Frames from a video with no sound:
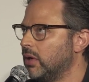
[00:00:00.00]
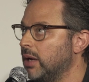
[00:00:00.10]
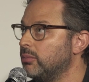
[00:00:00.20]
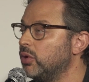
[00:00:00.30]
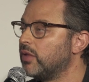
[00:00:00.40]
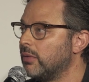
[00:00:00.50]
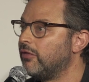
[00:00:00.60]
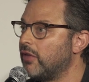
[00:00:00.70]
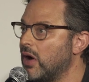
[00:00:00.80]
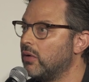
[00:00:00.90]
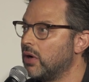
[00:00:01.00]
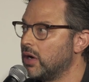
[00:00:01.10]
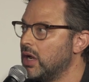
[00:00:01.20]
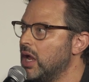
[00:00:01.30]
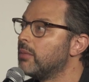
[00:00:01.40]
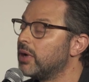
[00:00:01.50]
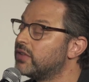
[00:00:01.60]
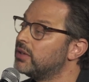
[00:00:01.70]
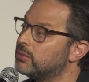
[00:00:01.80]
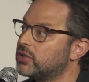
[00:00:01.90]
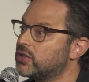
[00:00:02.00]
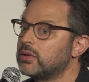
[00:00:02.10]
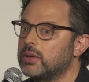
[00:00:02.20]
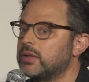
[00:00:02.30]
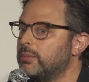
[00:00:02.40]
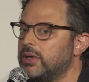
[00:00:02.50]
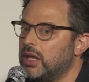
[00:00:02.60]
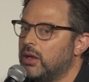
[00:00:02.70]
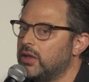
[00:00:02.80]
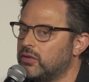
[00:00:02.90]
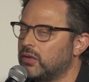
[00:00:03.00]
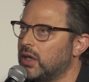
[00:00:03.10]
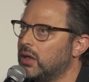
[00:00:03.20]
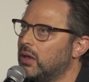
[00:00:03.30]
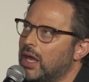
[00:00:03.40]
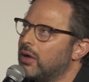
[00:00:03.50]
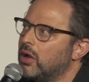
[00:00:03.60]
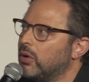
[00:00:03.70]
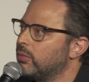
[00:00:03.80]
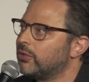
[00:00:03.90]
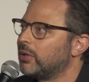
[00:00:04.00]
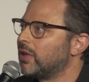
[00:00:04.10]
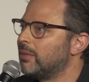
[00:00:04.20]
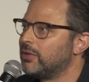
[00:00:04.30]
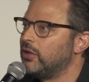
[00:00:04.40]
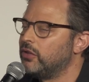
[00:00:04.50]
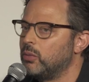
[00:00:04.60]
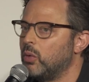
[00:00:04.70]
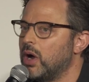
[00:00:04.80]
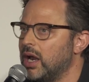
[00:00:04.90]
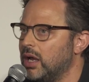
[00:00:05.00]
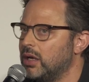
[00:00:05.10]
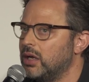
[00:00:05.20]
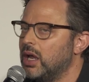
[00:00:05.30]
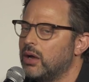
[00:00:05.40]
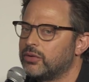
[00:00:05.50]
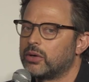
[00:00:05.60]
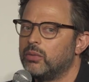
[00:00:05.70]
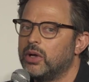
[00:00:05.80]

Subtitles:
and move them forward. But it seemed just at the beginning, like I don't know, sometime in season 1, I was like,